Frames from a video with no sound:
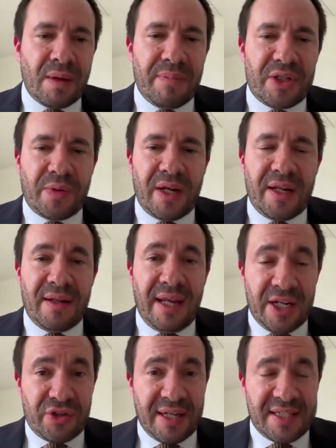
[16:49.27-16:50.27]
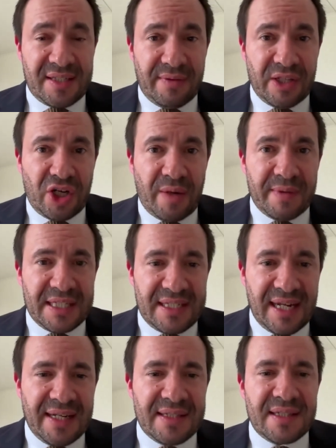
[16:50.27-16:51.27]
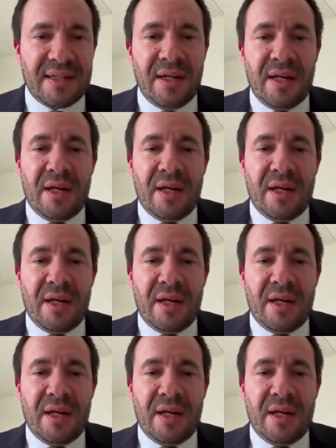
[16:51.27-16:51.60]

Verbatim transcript: between the interests of the German state,